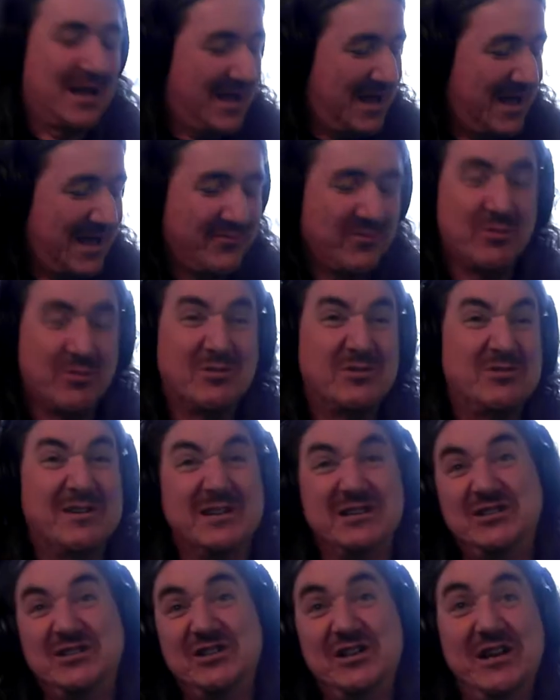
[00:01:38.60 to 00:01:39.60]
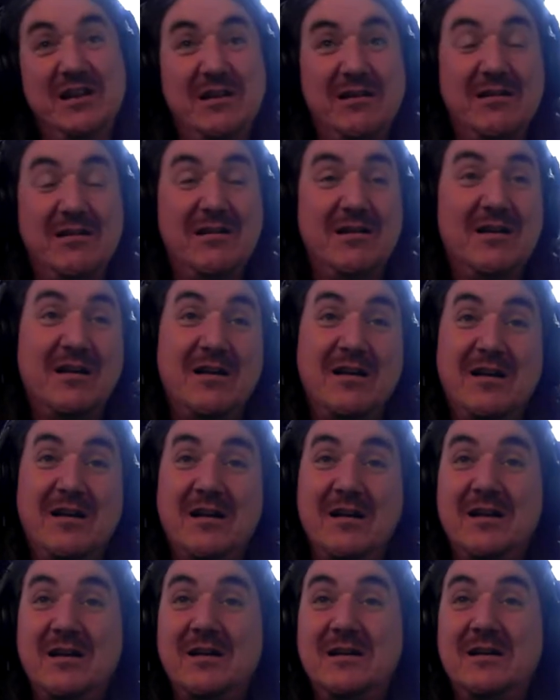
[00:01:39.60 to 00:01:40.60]
if we were doing it in G,
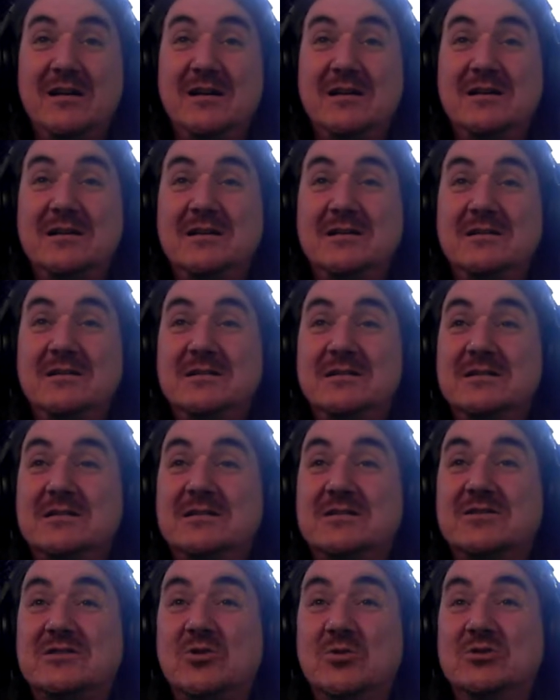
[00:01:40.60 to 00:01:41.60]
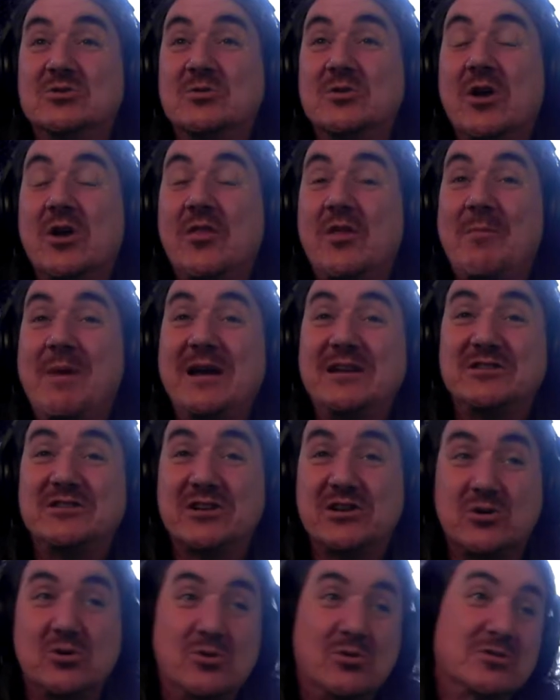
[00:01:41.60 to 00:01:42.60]
go into another major
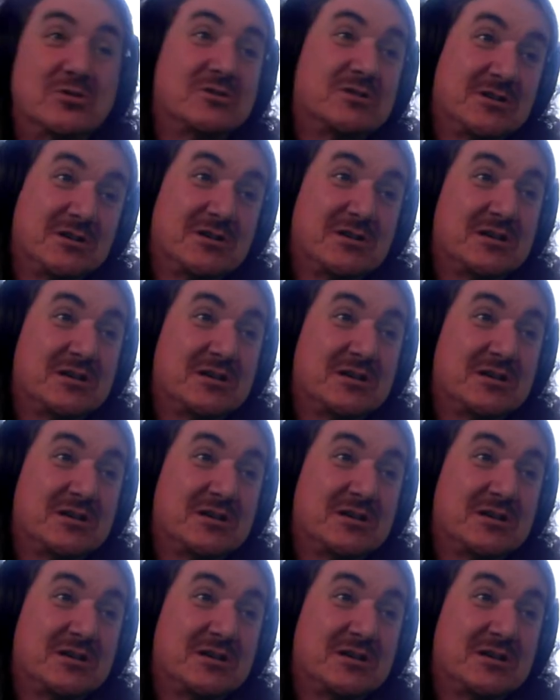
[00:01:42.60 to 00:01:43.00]
chord,